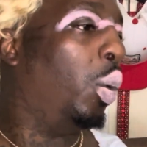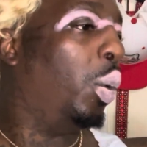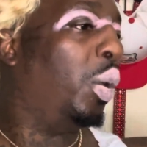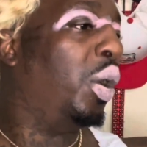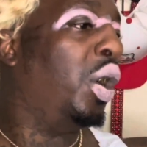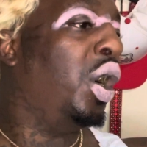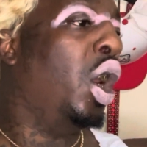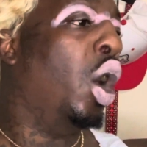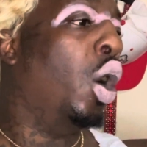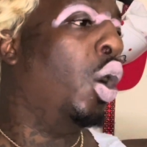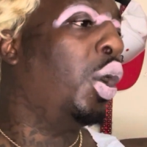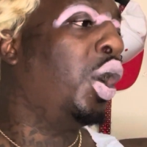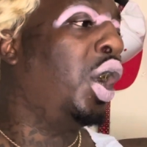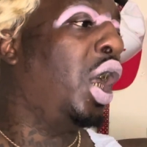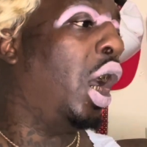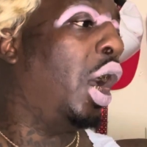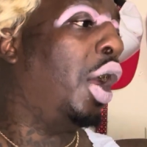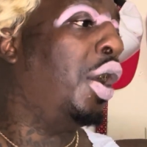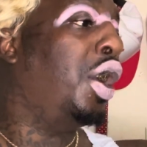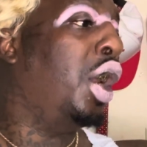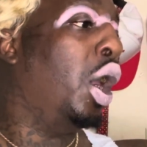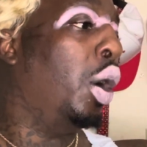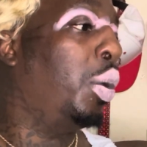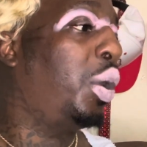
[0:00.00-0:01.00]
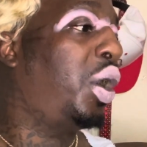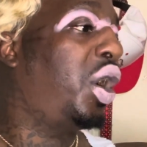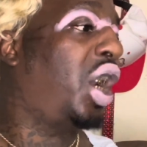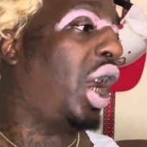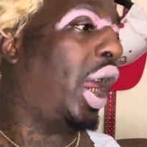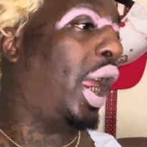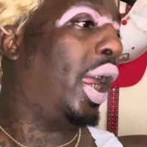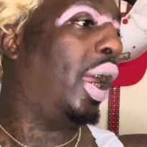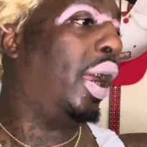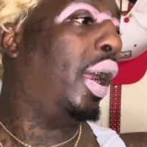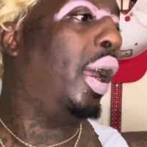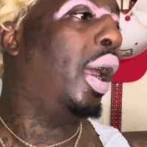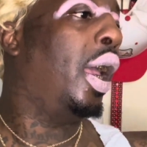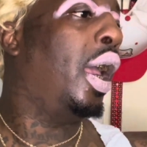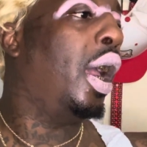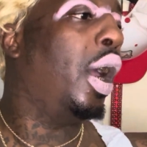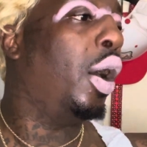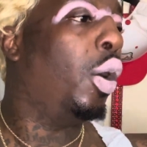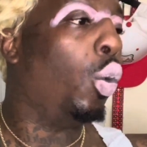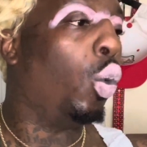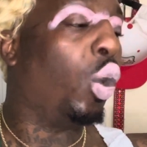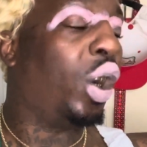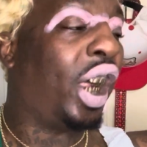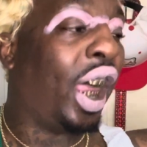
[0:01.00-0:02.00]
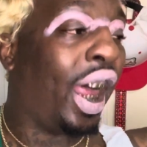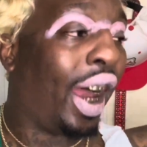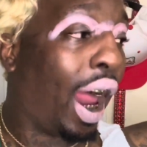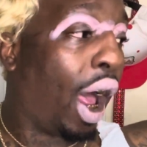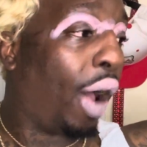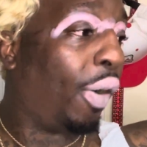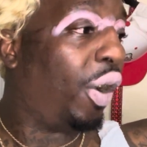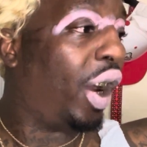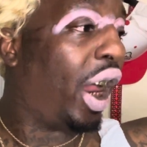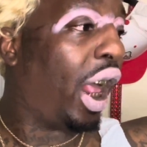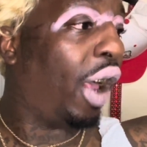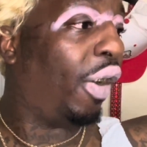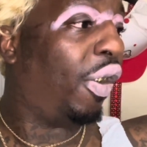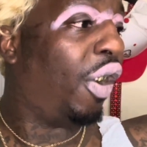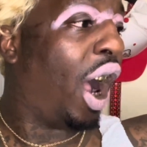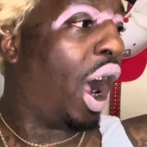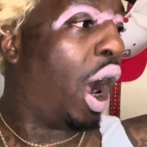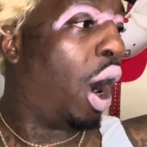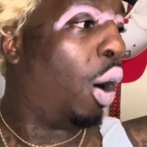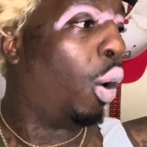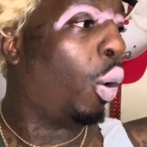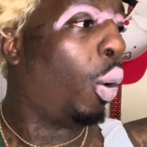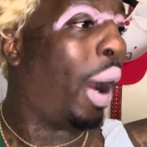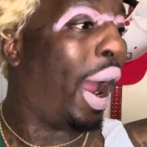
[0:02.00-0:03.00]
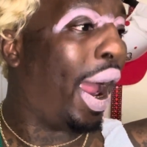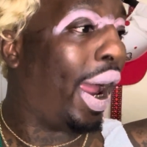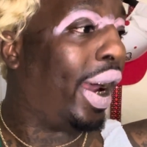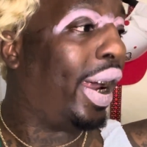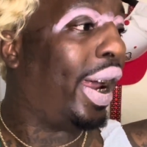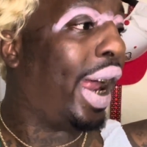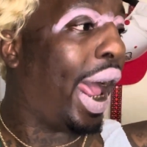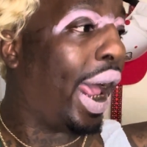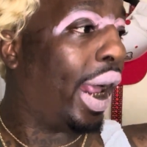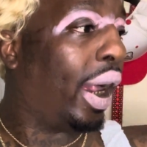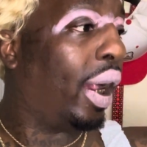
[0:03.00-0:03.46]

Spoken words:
New year, new shit. Get off of that phone right now.